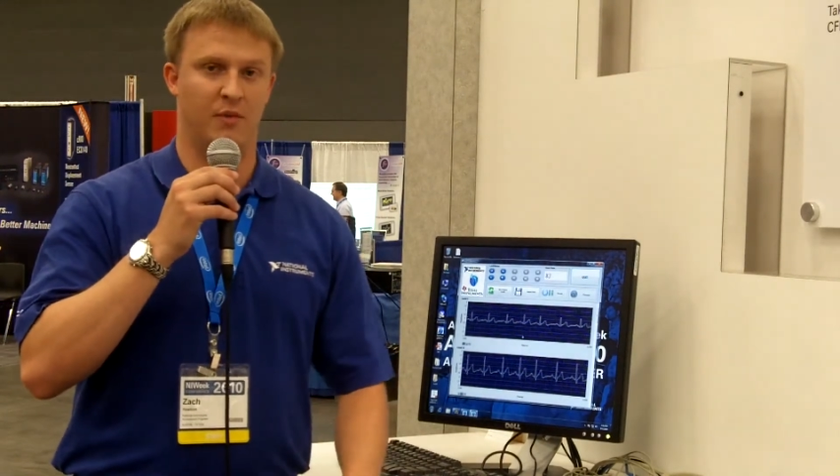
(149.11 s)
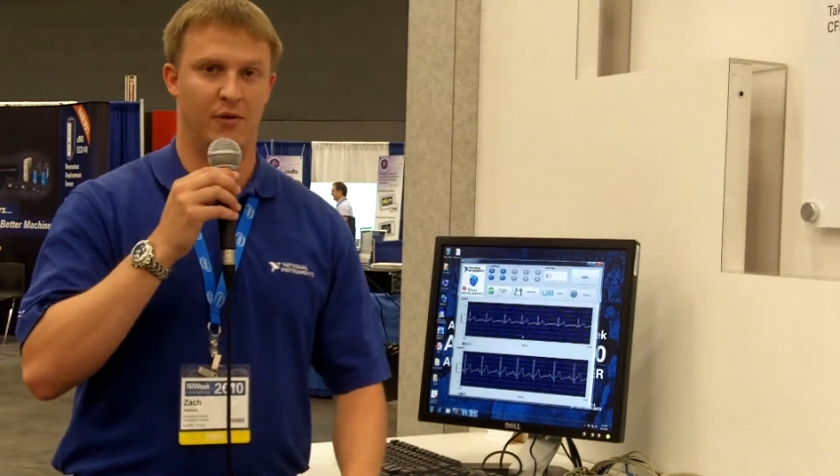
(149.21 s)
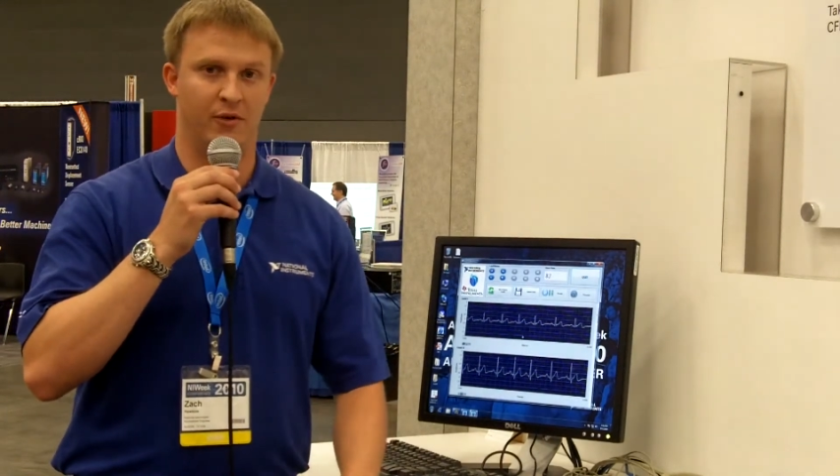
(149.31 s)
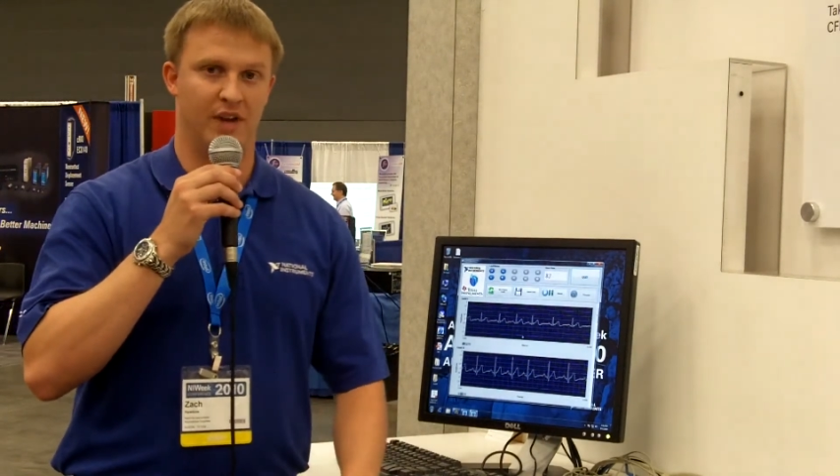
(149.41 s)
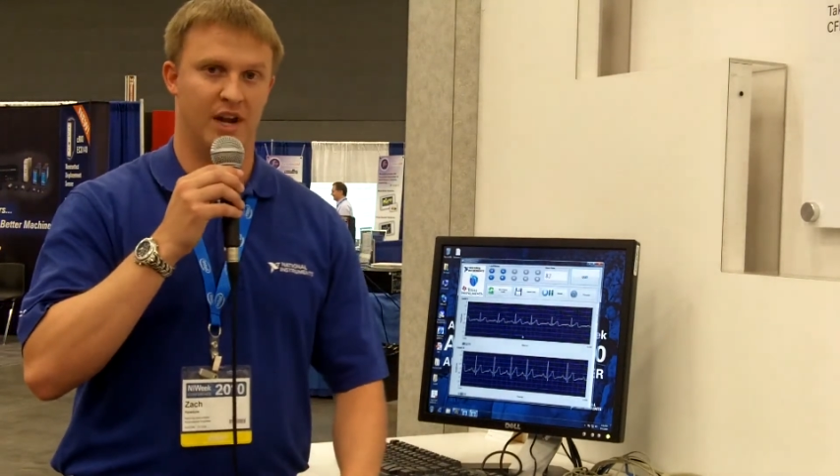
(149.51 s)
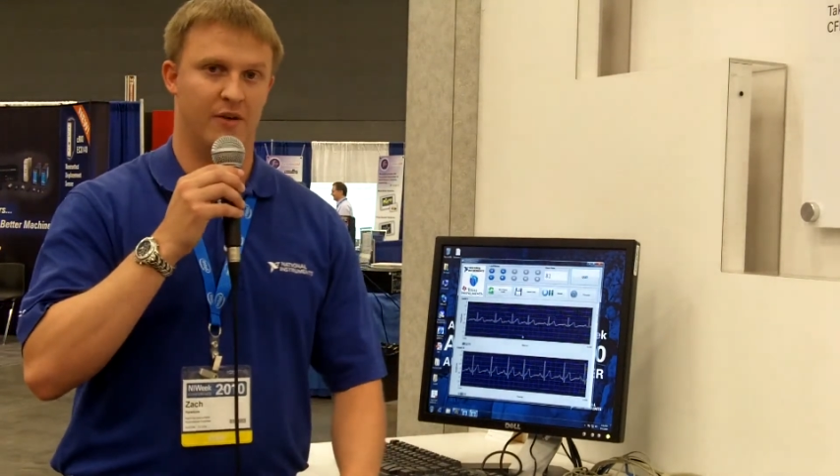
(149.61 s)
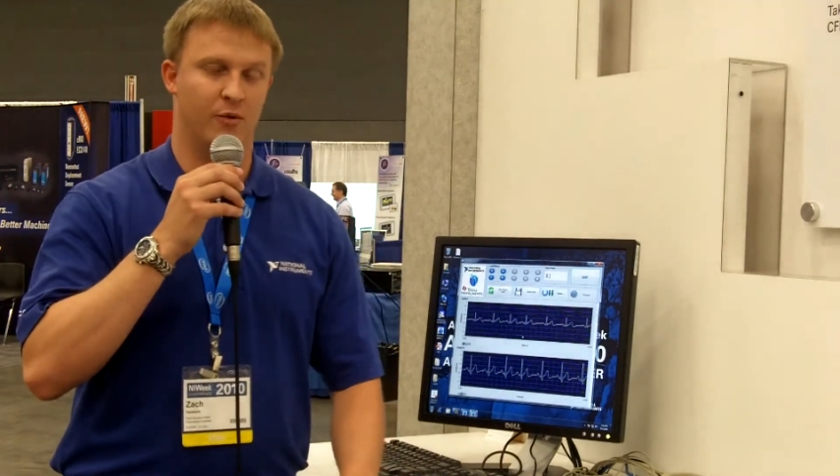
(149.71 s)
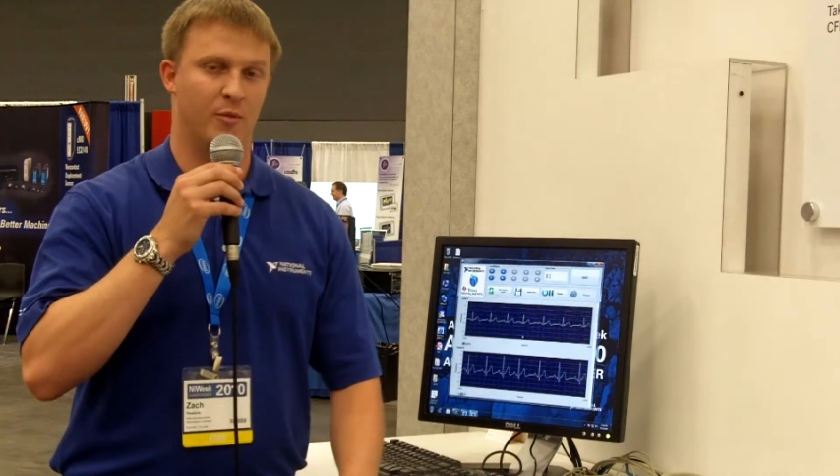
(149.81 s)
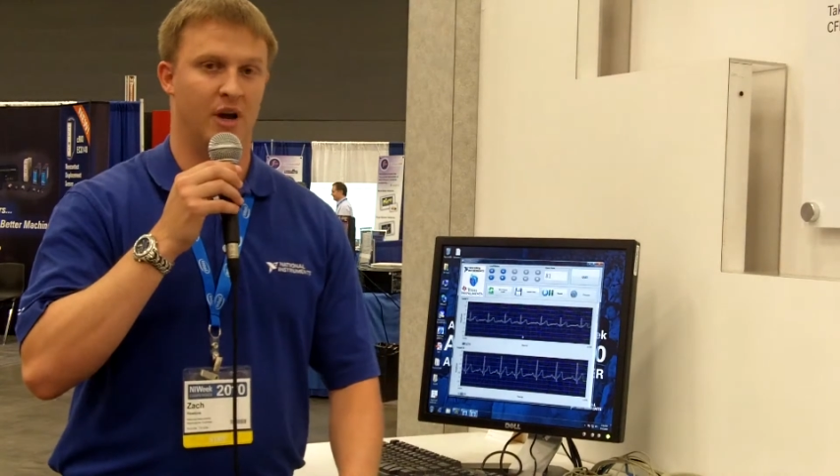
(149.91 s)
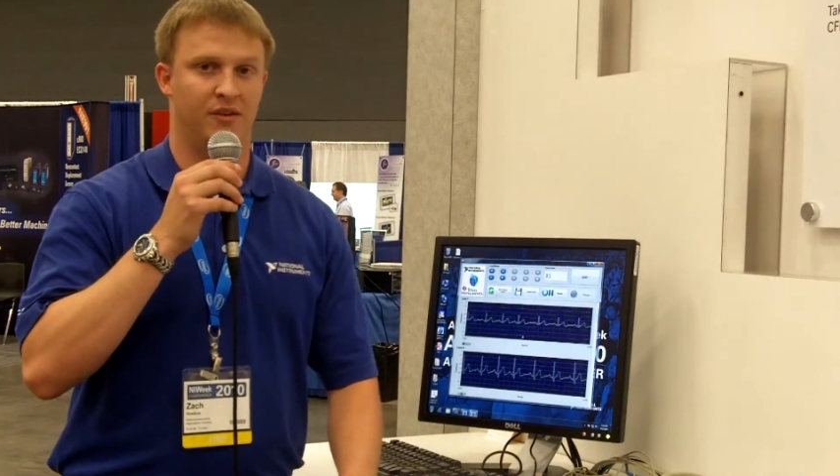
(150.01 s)
buffer data
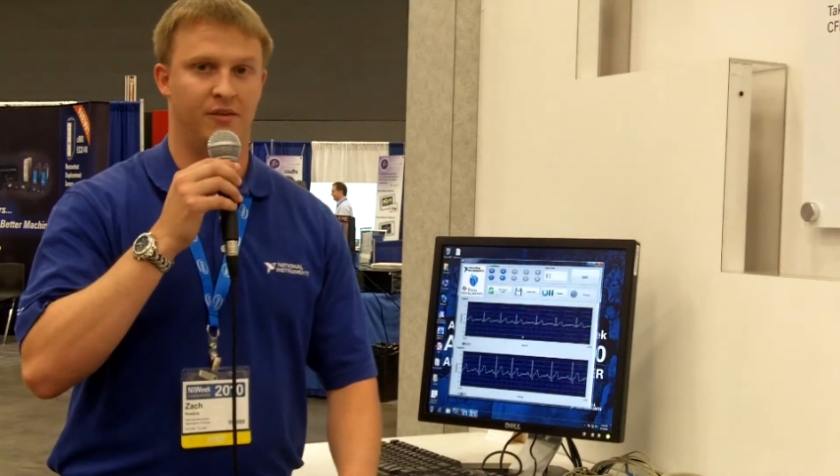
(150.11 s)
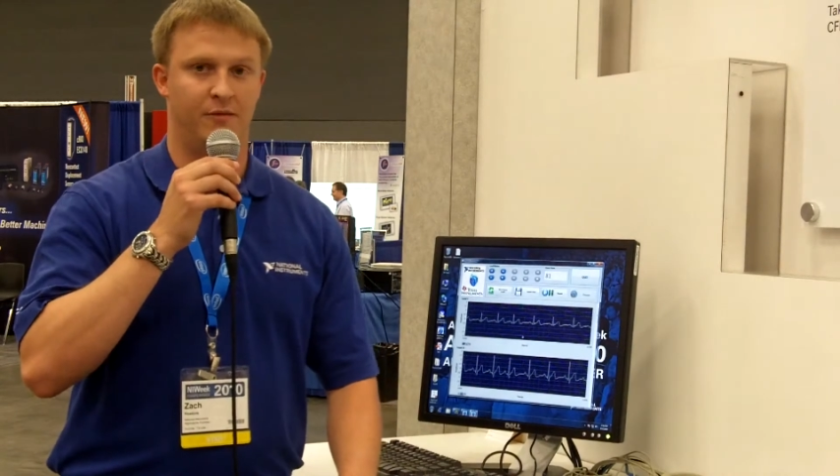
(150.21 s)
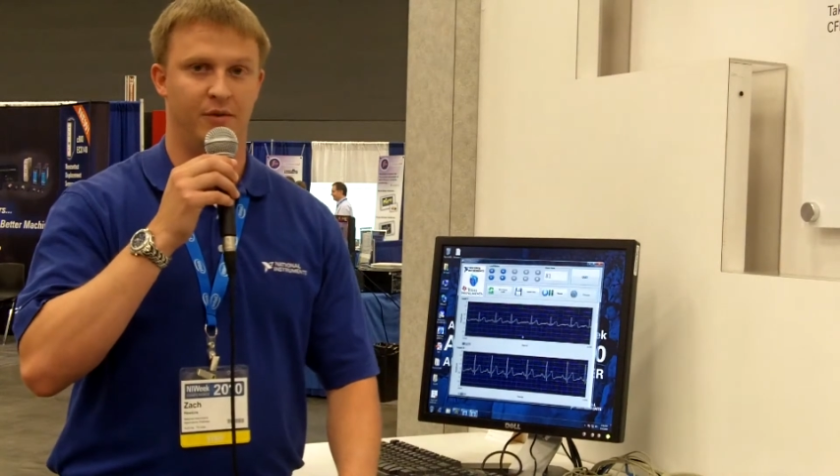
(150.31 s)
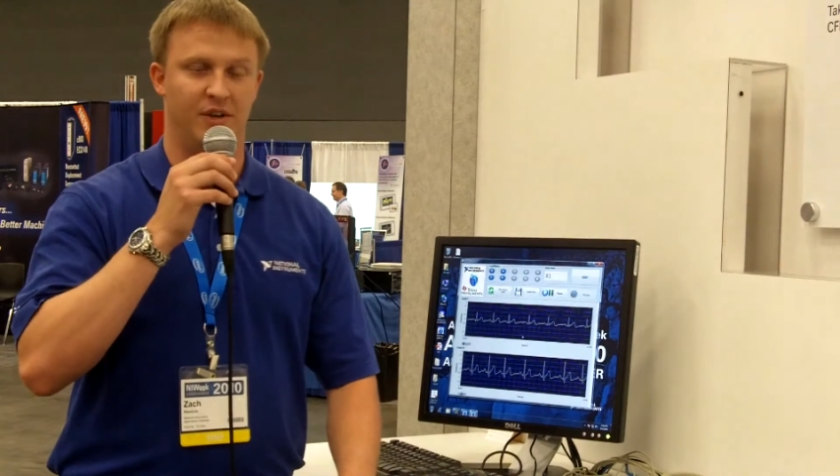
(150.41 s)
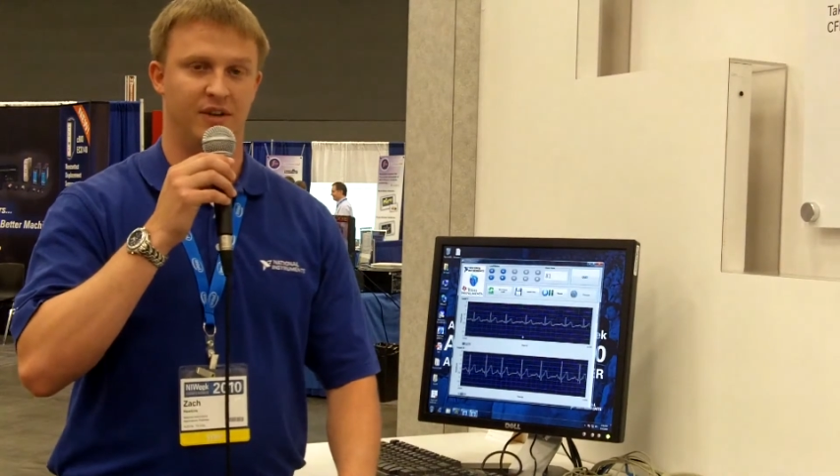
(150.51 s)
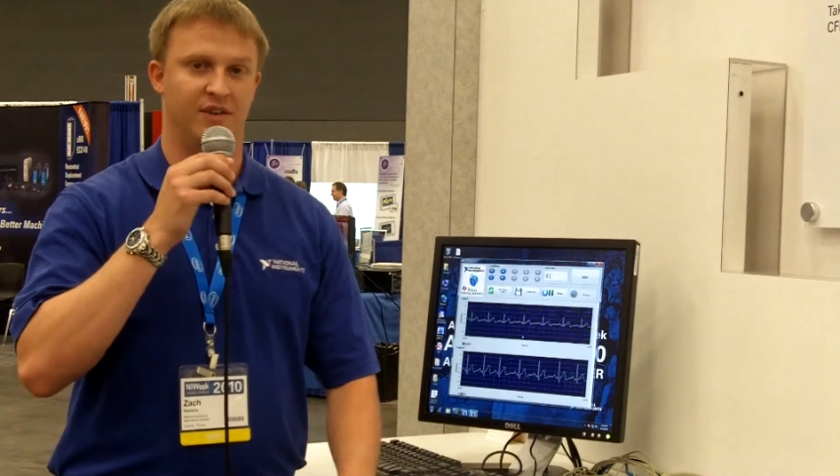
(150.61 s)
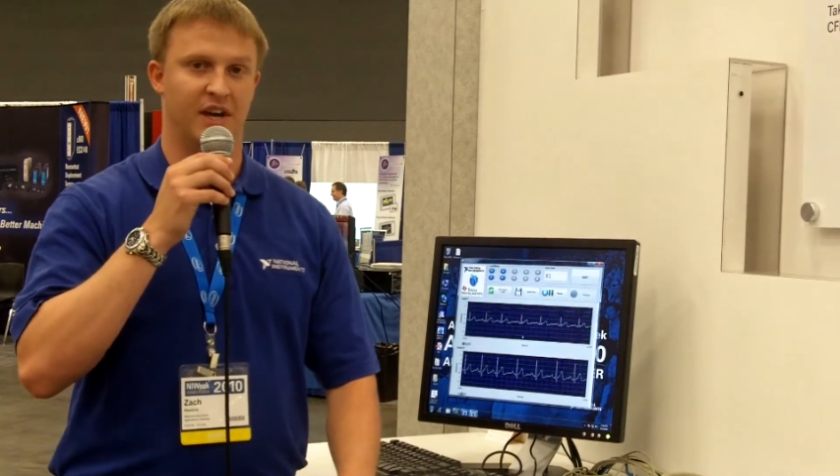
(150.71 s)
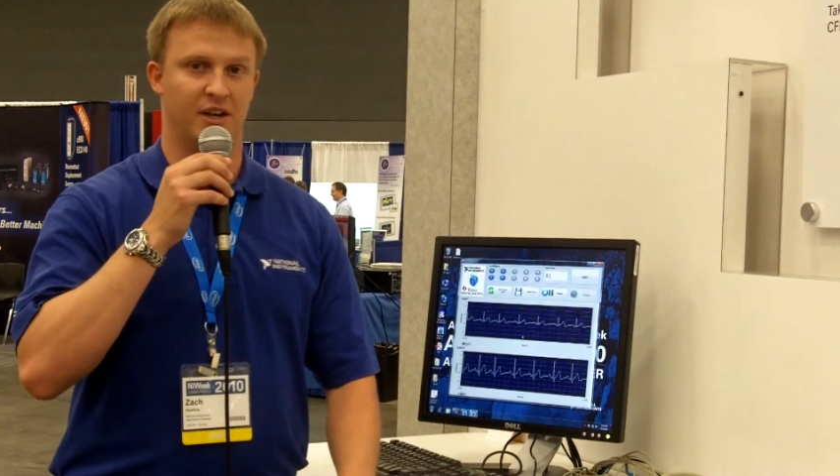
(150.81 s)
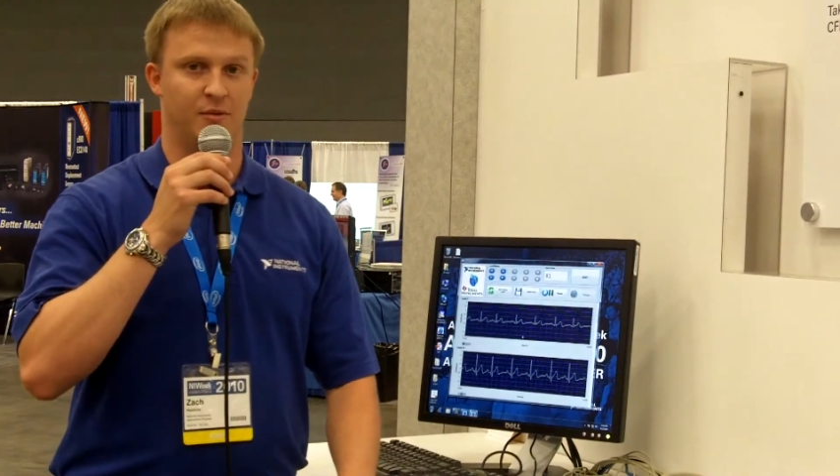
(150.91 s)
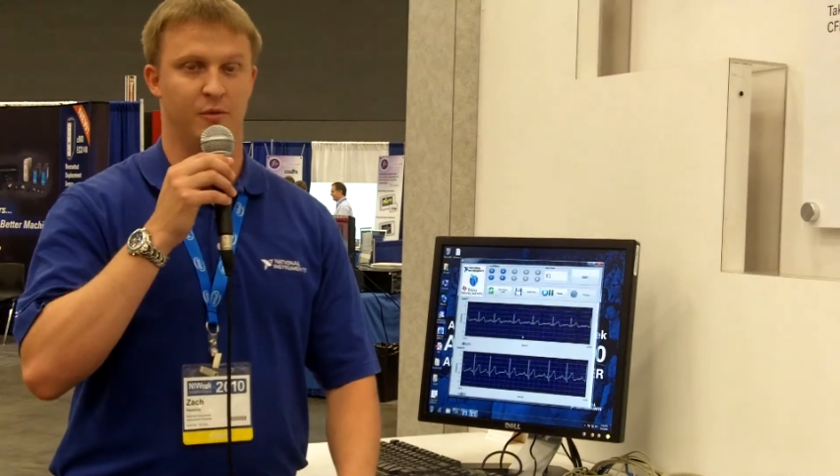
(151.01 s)
for about 15
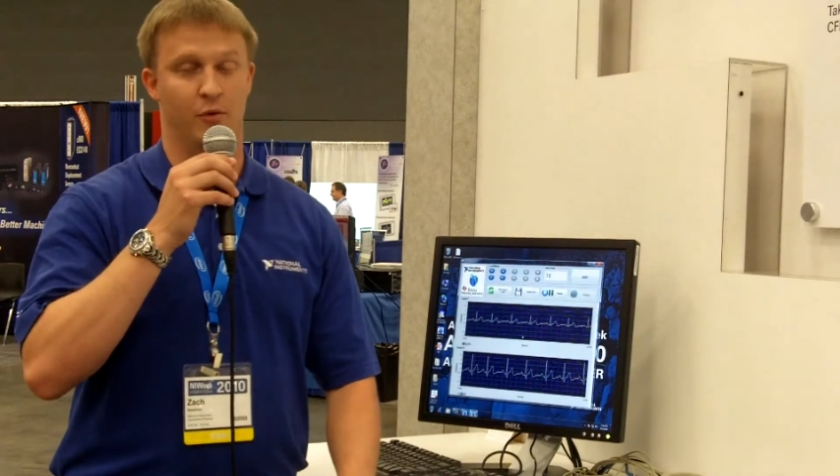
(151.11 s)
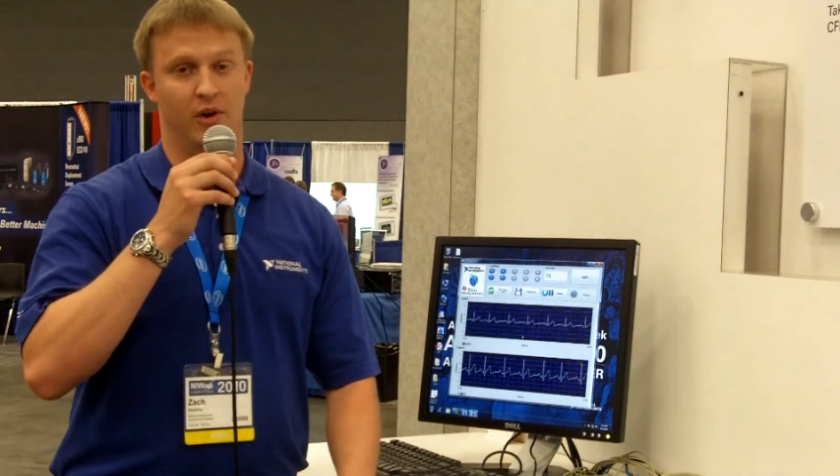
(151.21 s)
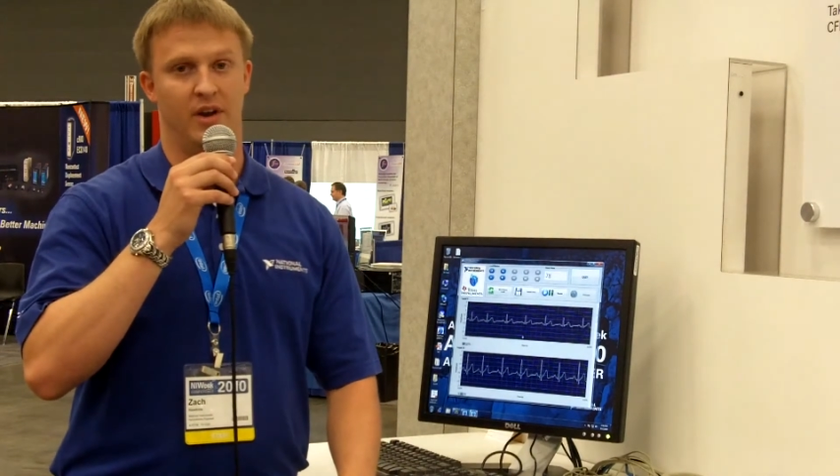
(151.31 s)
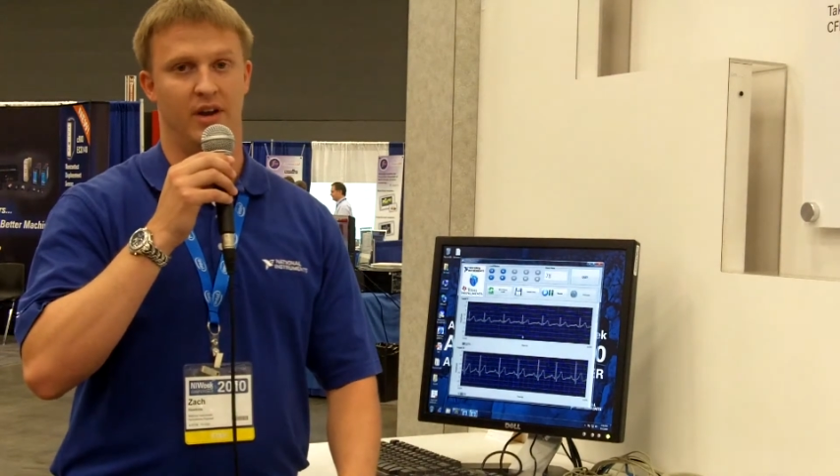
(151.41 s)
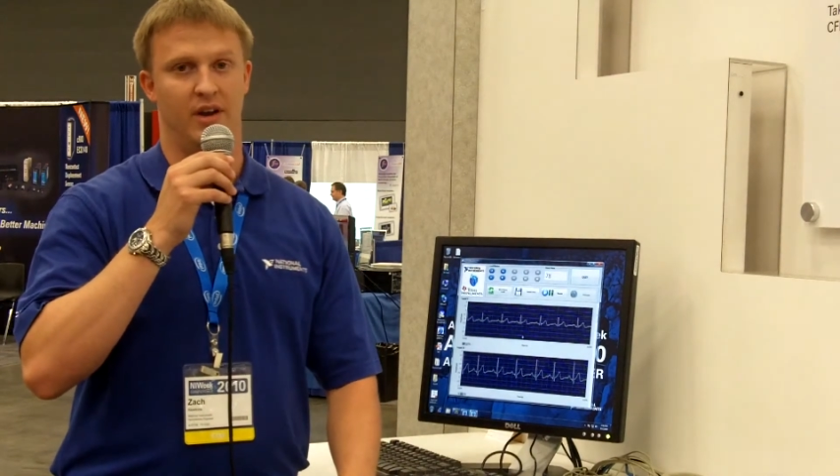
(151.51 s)
seconds before it en